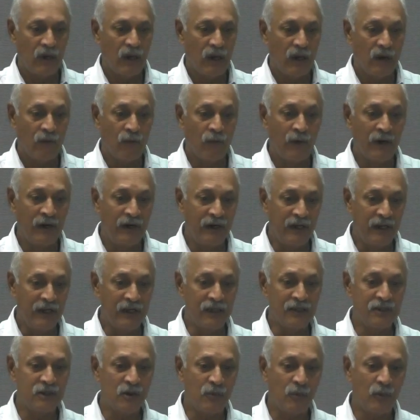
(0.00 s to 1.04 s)
Vertical
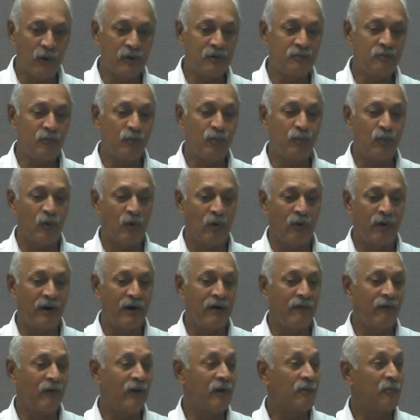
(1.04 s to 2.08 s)
support
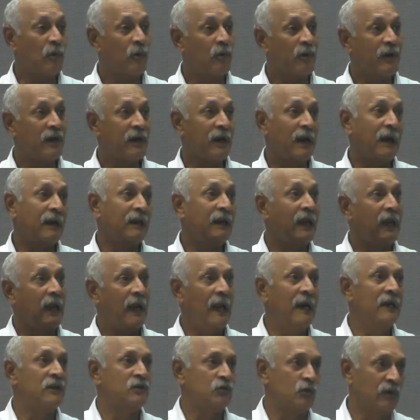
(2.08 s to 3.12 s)
were provided at the
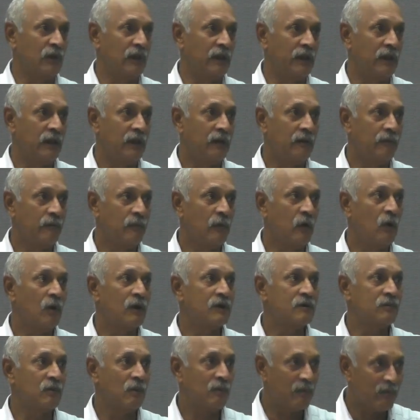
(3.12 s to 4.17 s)
ends only,
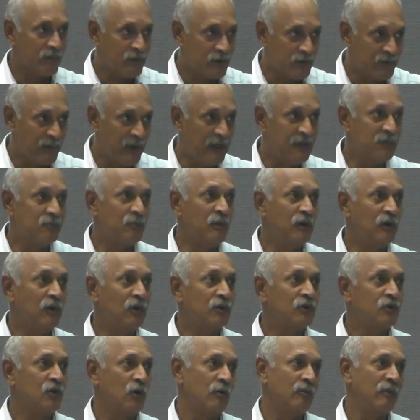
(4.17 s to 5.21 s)
because space below
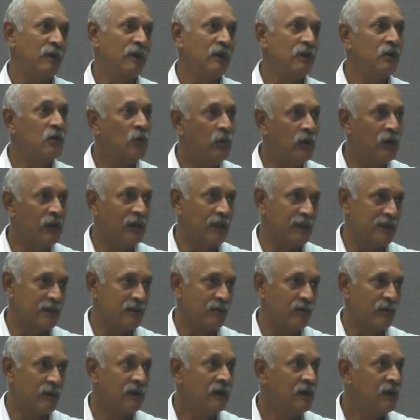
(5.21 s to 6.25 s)
should be
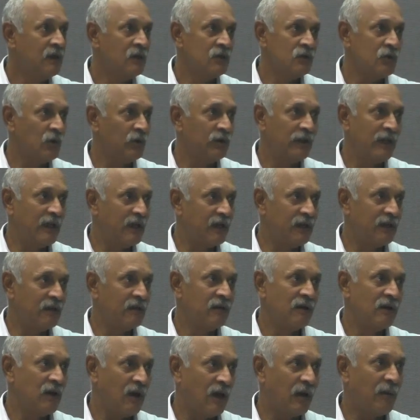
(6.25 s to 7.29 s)
utilizable. So there
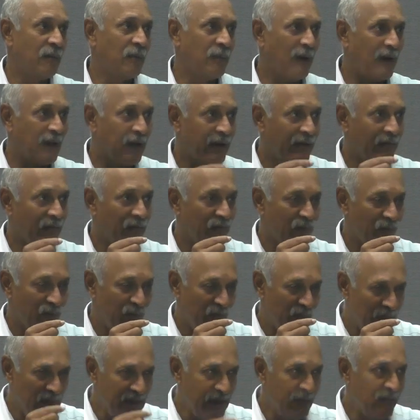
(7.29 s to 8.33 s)
are far
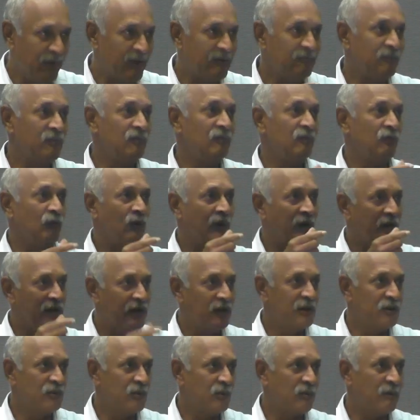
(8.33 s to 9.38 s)
minimum
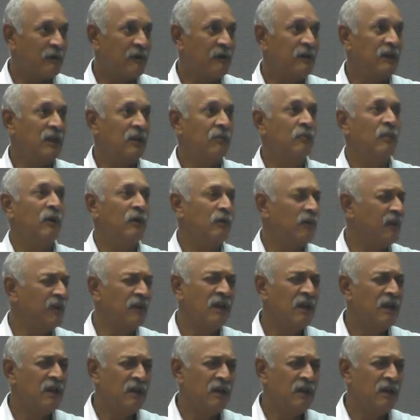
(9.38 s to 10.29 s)
vertical support in between.